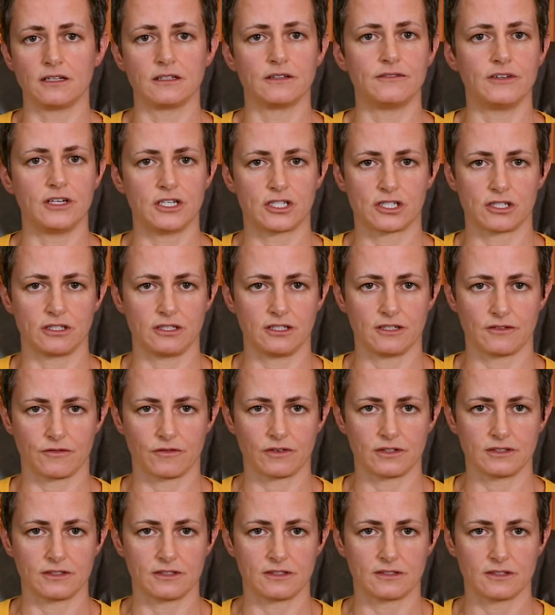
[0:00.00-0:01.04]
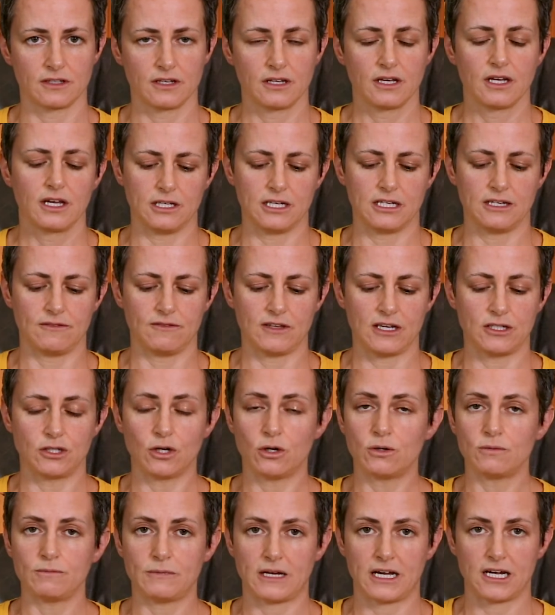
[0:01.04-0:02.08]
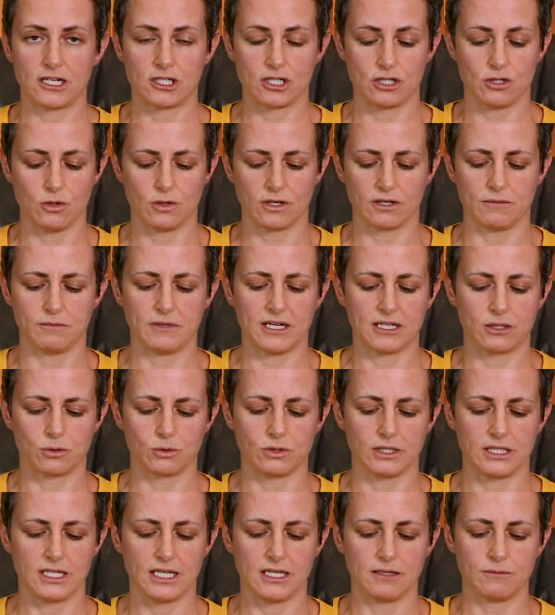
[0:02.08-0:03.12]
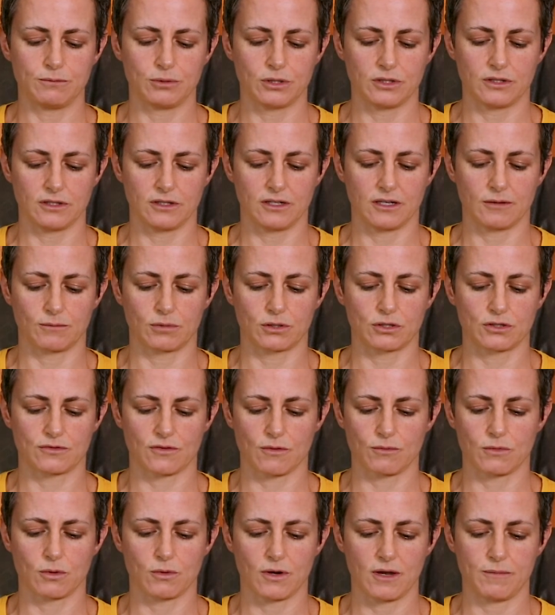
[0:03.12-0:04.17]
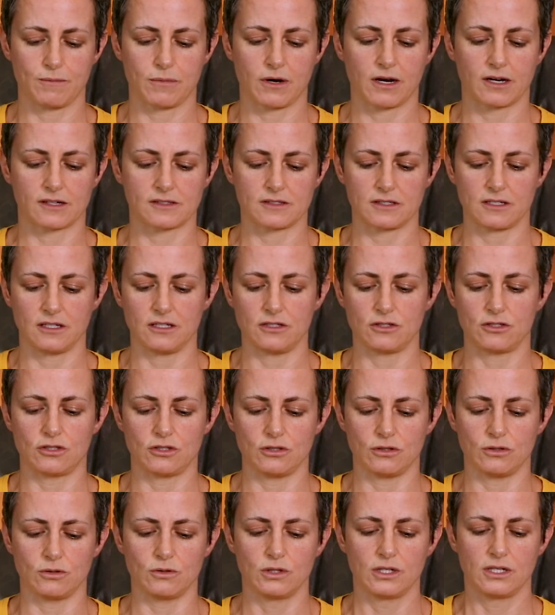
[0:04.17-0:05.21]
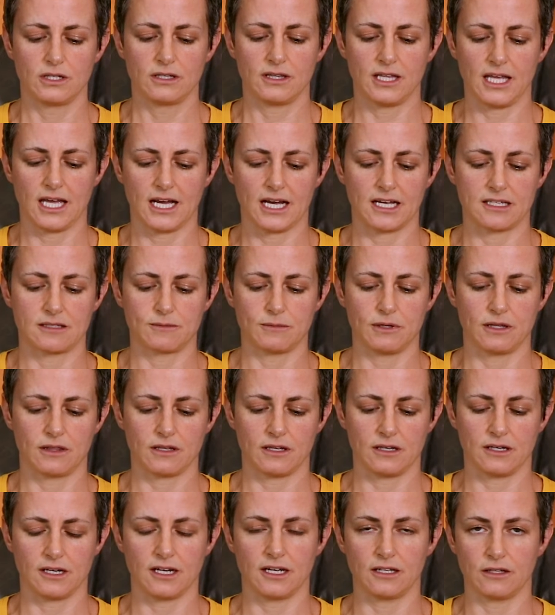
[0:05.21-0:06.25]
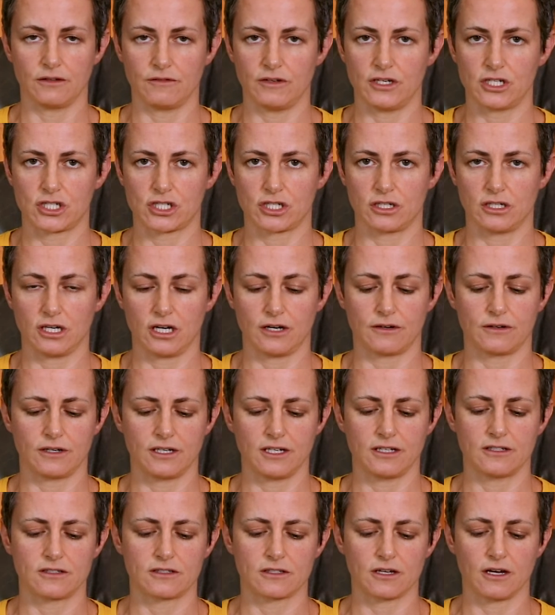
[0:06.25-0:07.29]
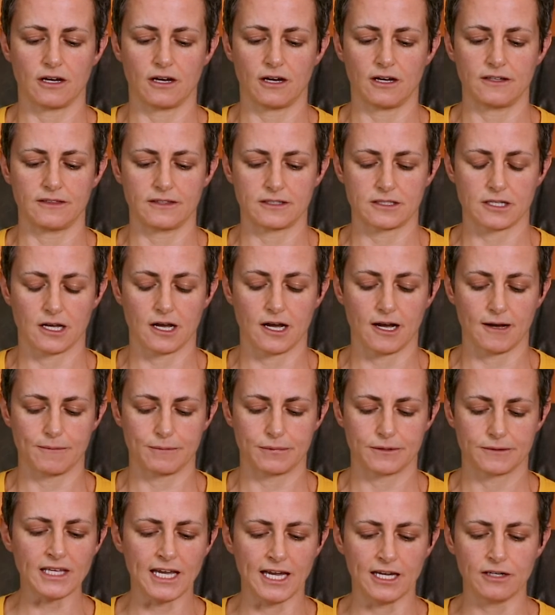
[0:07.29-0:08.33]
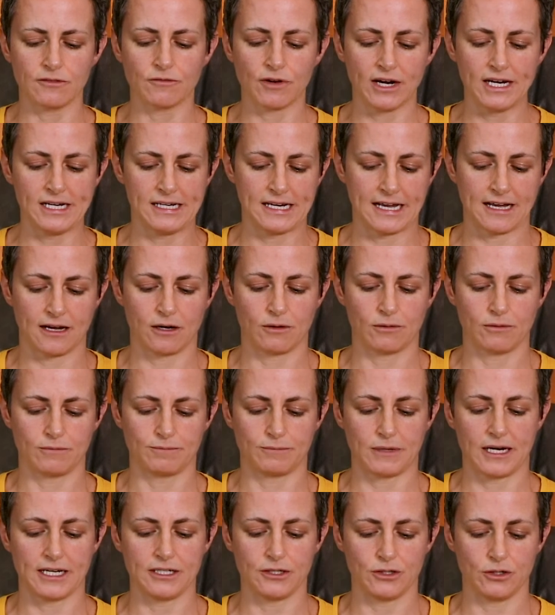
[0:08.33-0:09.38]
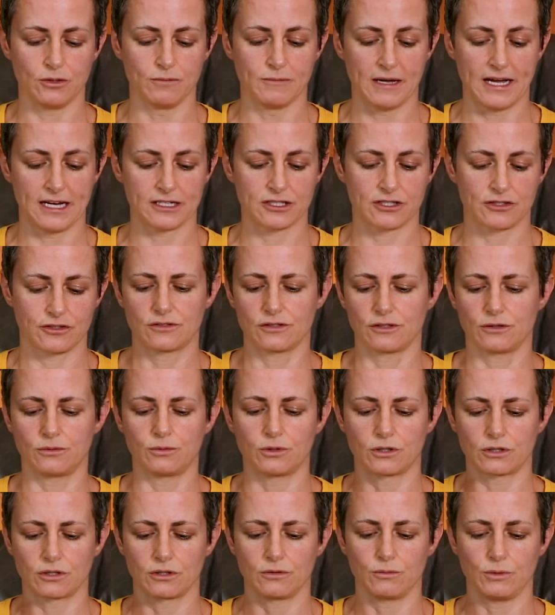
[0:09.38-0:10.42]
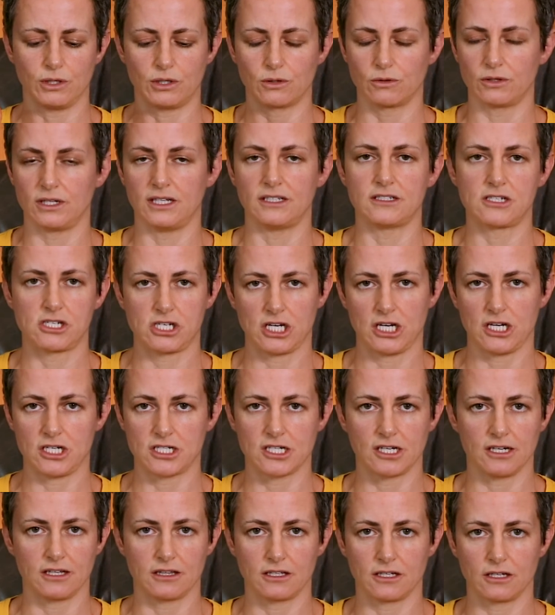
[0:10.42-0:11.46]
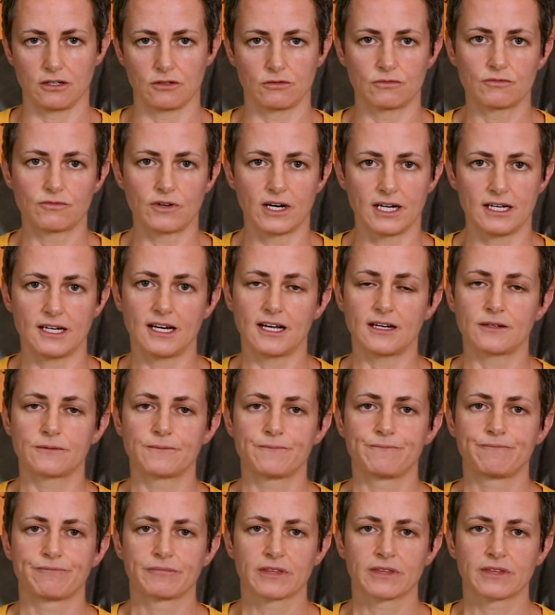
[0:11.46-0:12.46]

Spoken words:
elevation difference. And if they don't match, you can manually input the numbers from the white box into the azimuth and elevation areas at the top. And right now, mine do match, so we don't need to change anything right now.